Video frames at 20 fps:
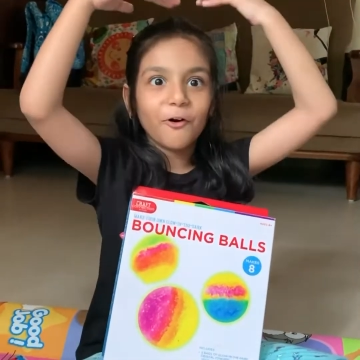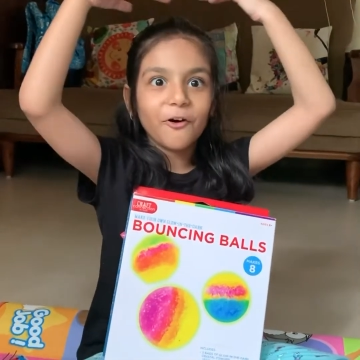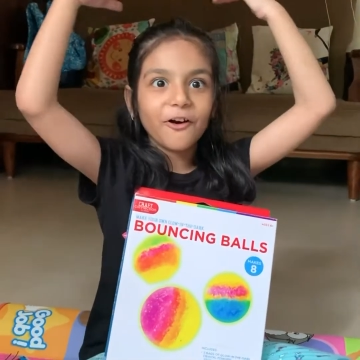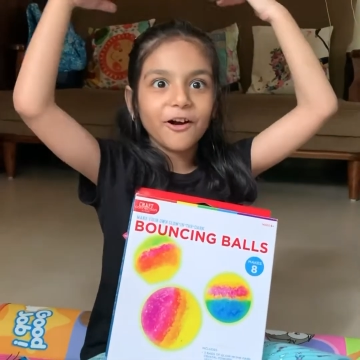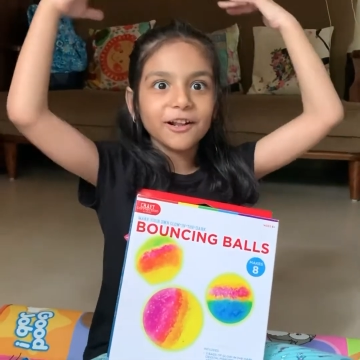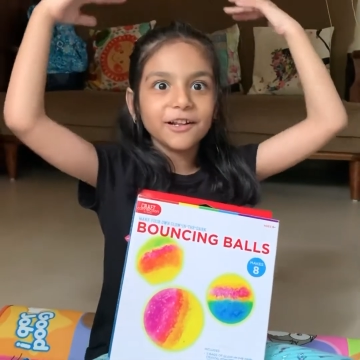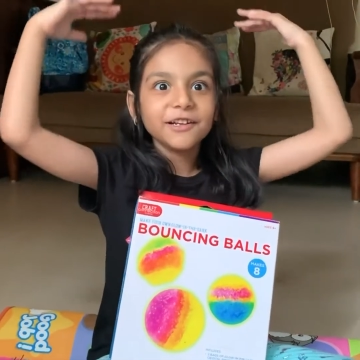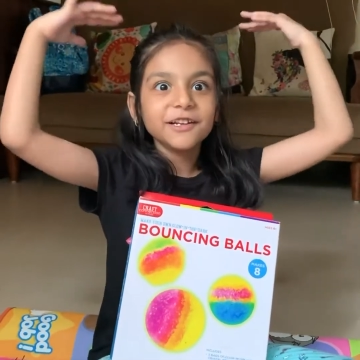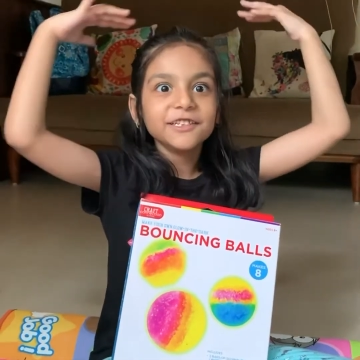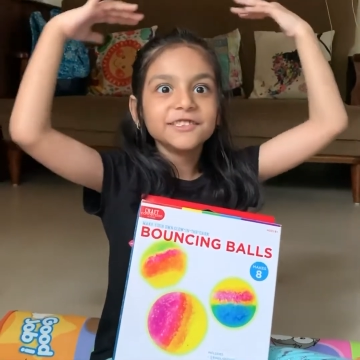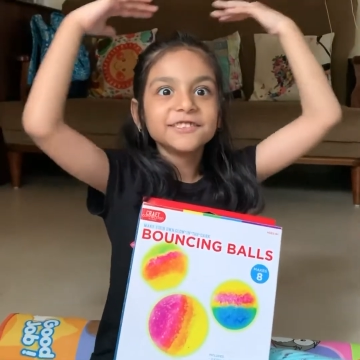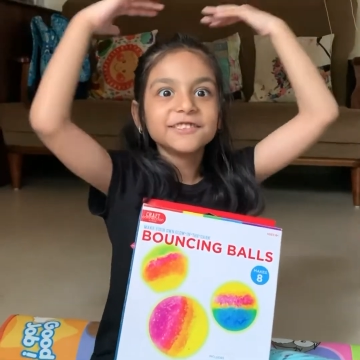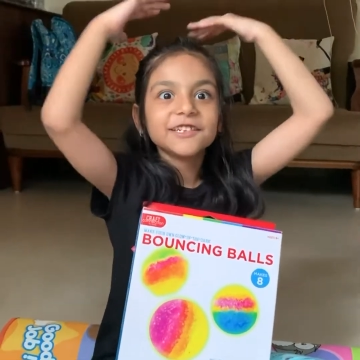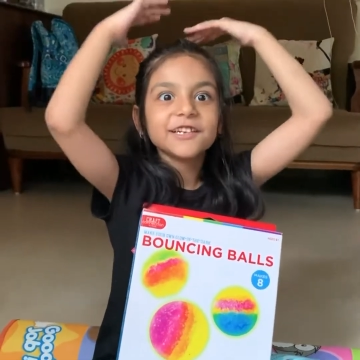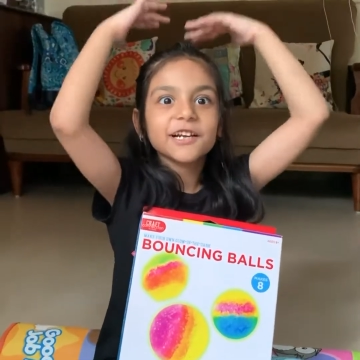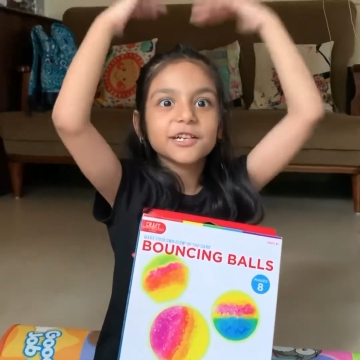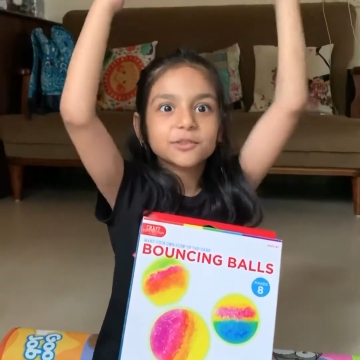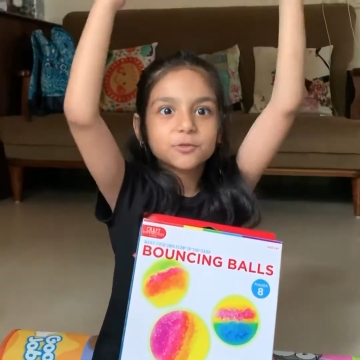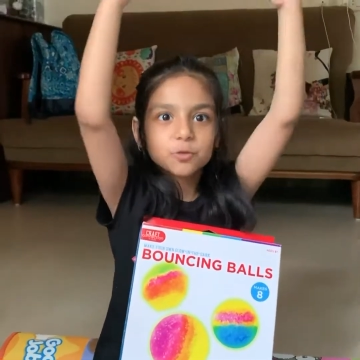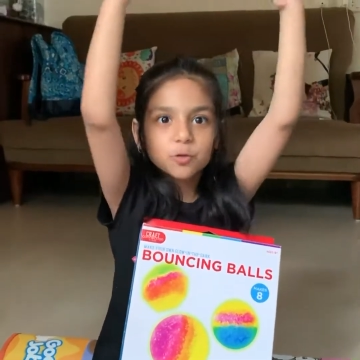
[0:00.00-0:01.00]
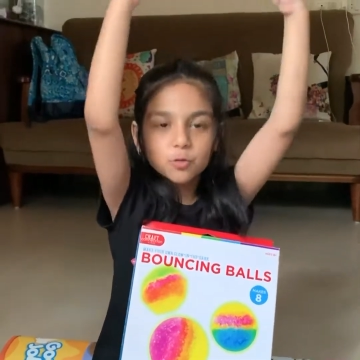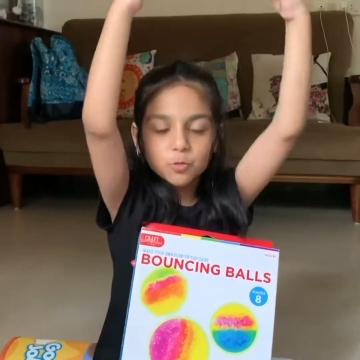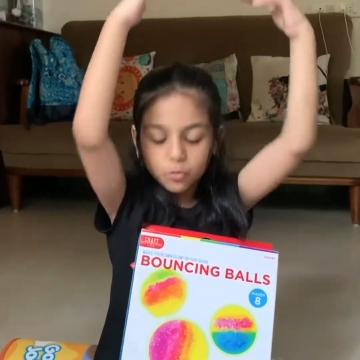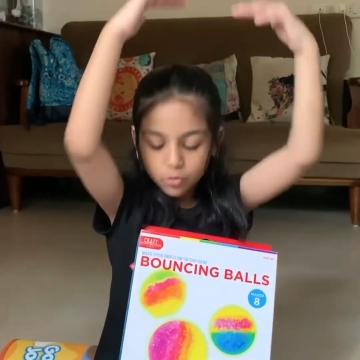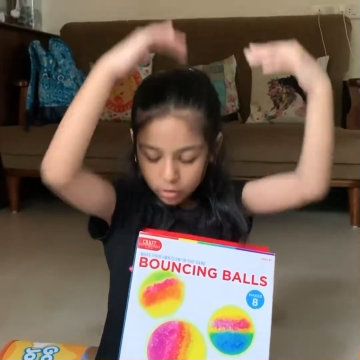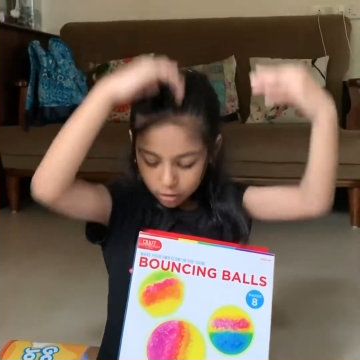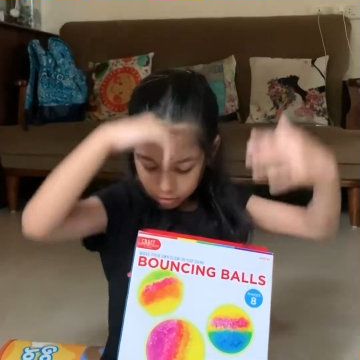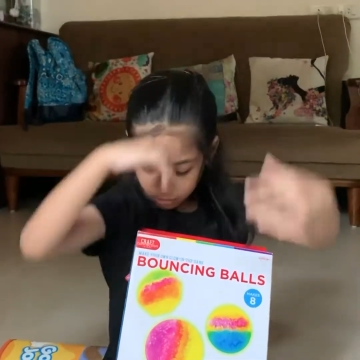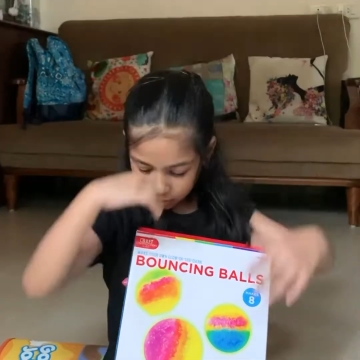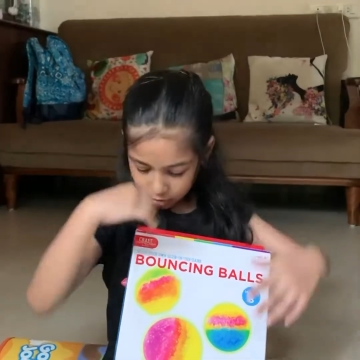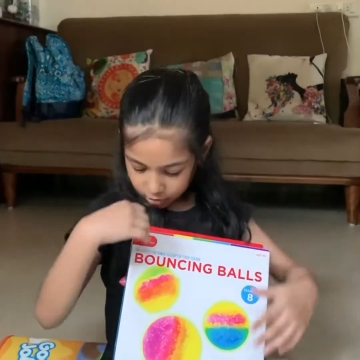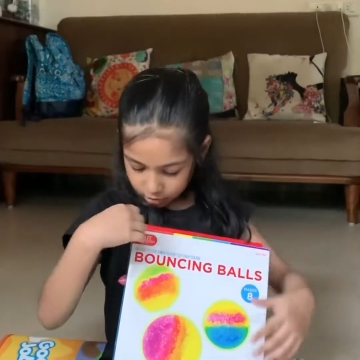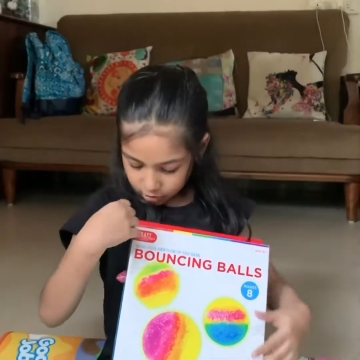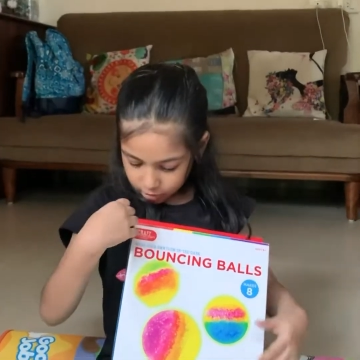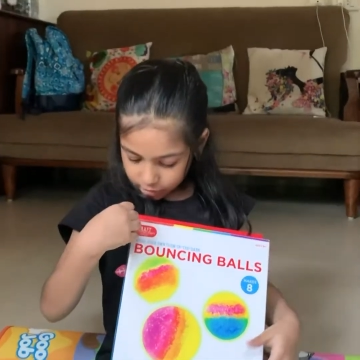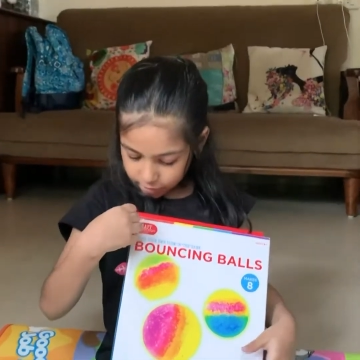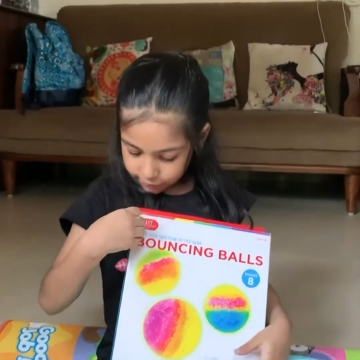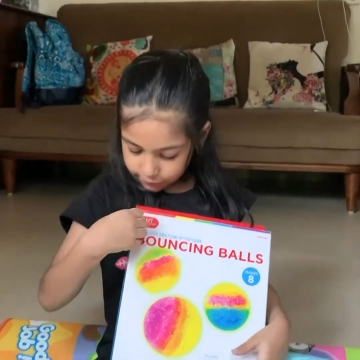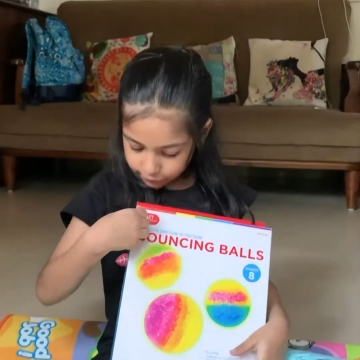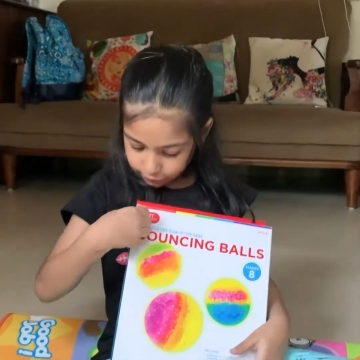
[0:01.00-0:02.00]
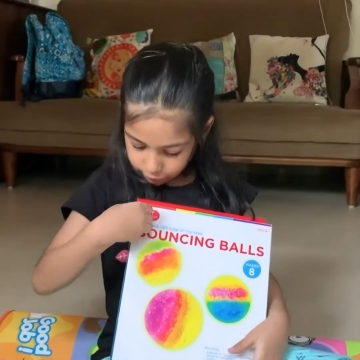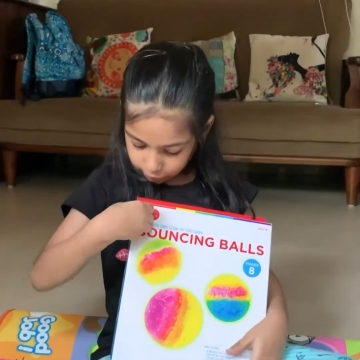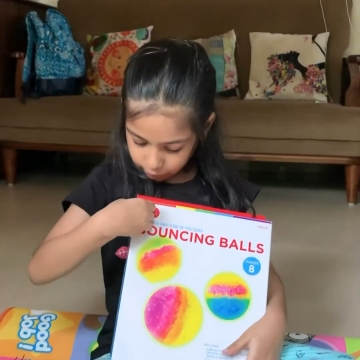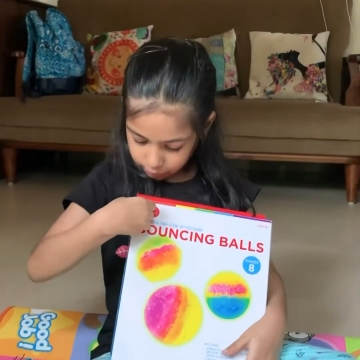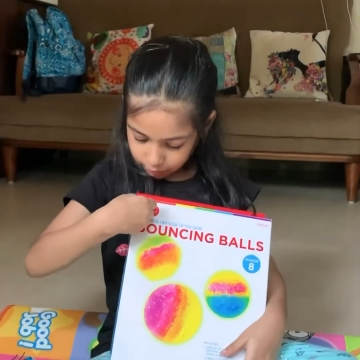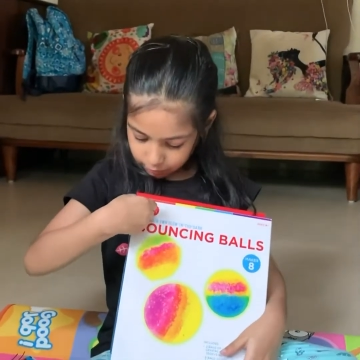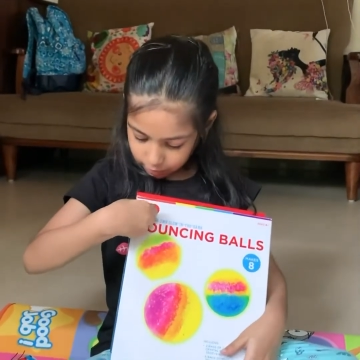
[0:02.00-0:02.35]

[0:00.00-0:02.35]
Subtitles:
Isn't that so cool? It's from